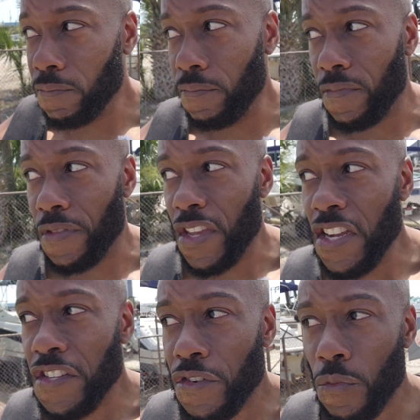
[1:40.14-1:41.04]

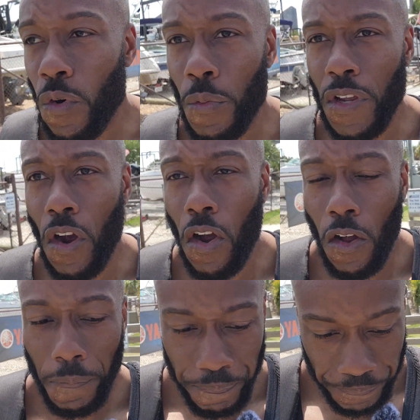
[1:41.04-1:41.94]
these are what we
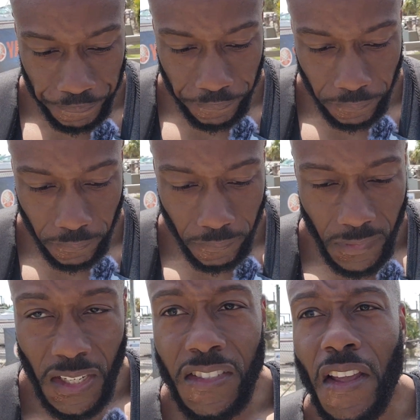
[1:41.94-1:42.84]
call
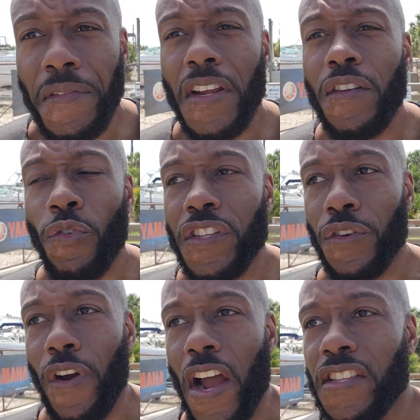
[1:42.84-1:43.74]
dividend
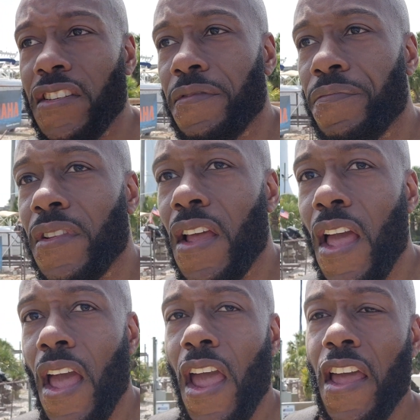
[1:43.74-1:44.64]
aristocrats.
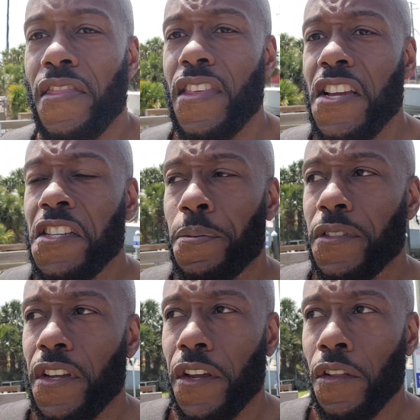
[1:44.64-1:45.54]
And these
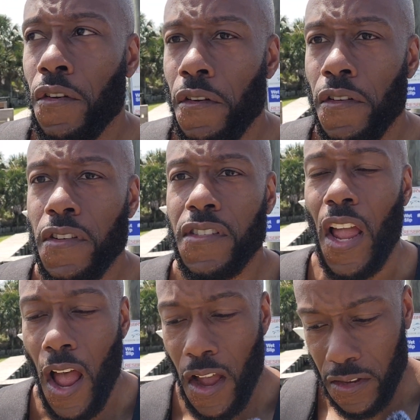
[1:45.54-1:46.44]
particular
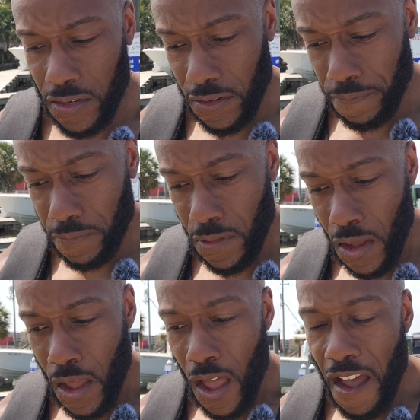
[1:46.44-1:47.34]
stocks
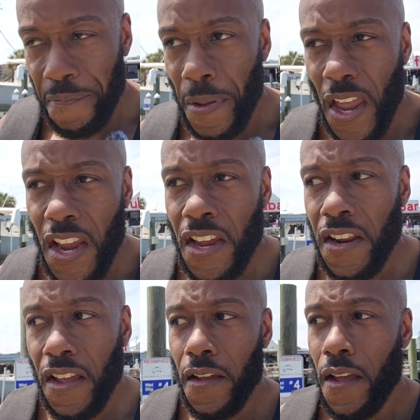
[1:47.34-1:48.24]
have paid
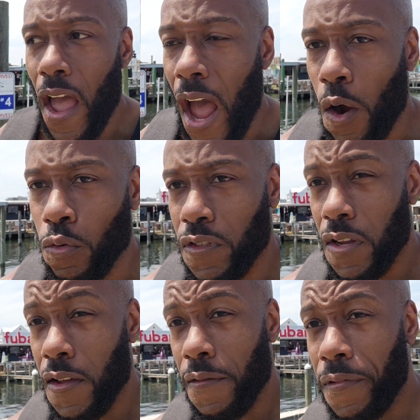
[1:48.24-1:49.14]
out
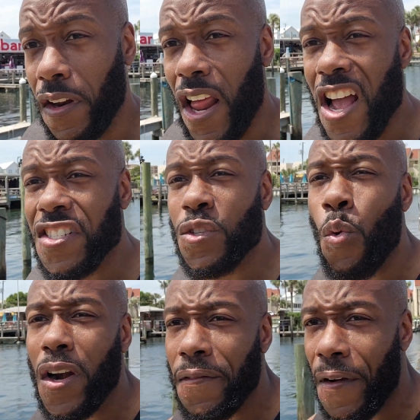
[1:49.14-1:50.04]
for the last
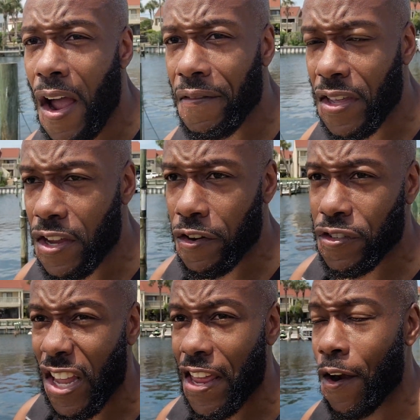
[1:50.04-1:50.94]
25
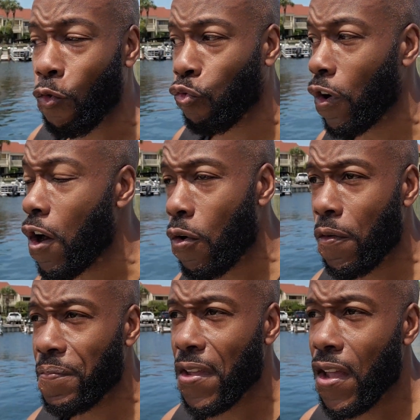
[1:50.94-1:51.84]
years in a row
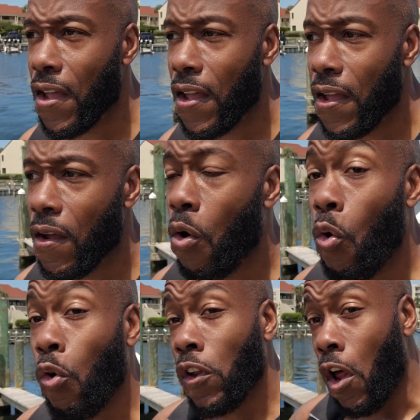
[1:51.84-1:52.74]

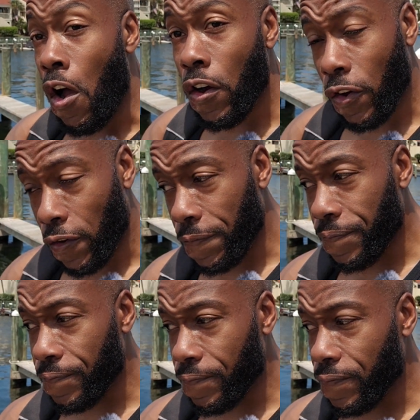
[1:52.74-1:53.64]
or longer.
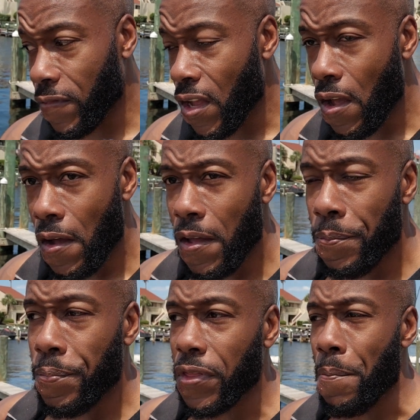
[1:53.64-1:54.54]

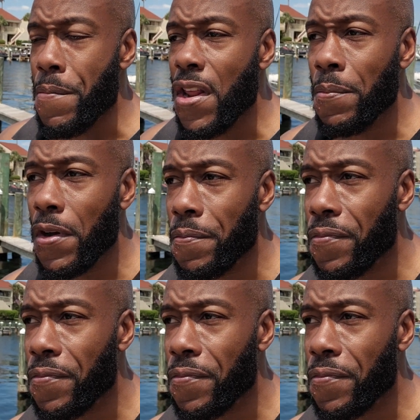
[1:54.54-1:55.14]
But the minimum